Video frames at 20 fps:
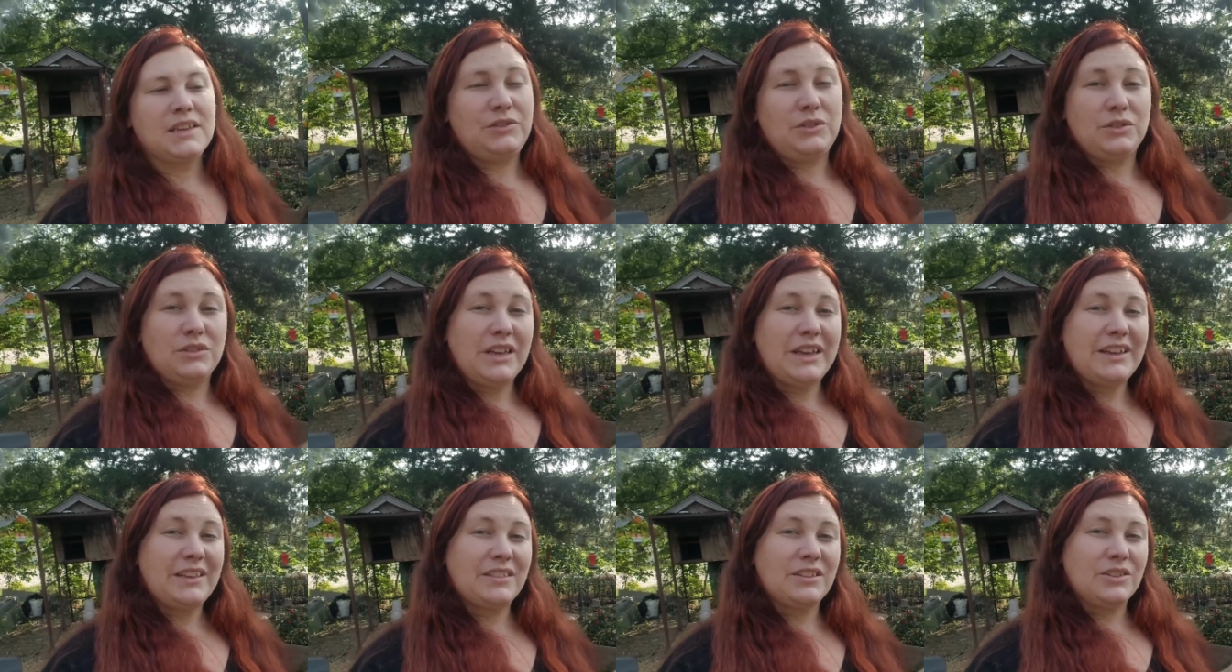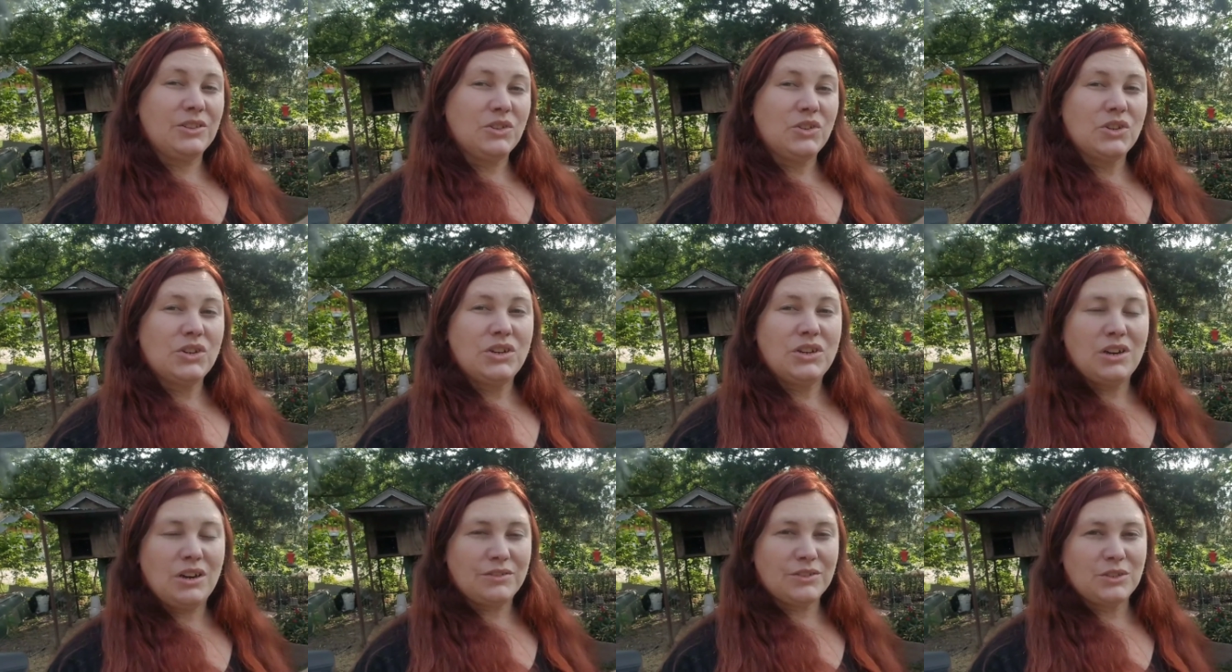If you like the
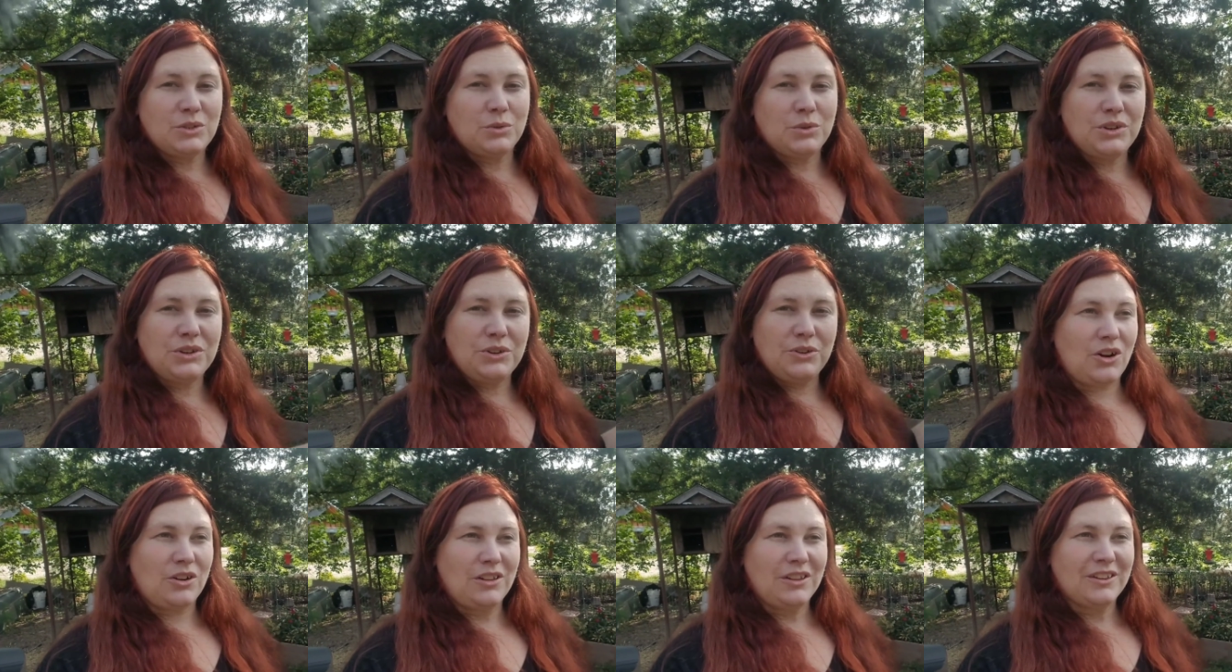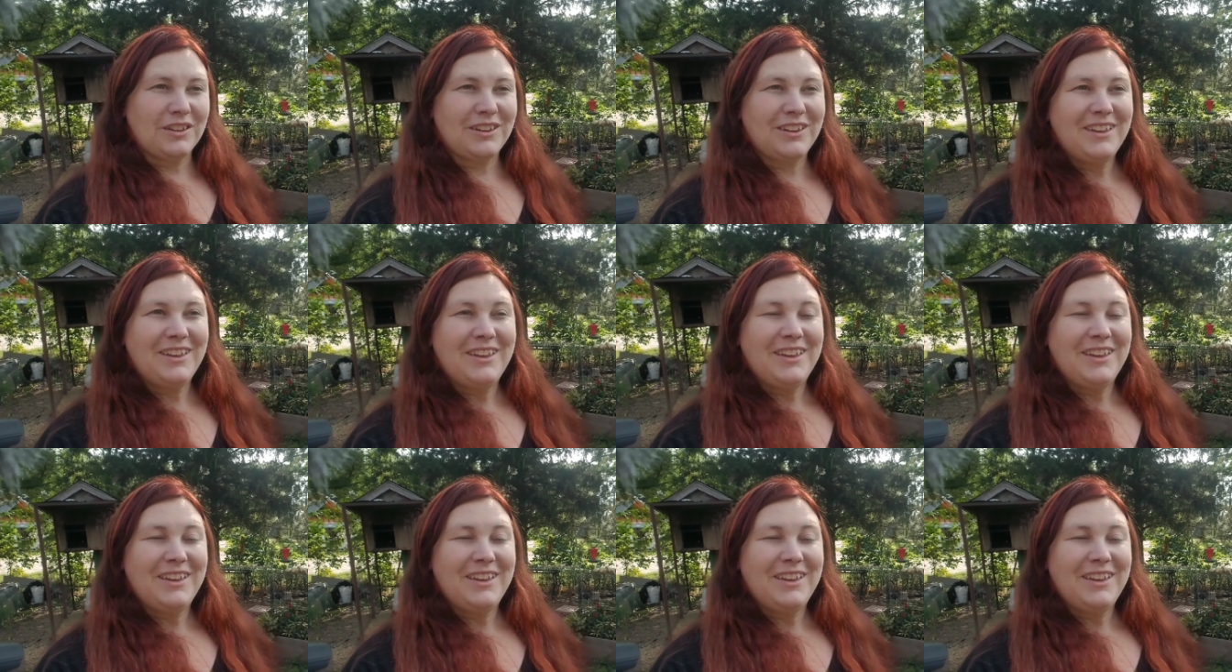look of storing your garlic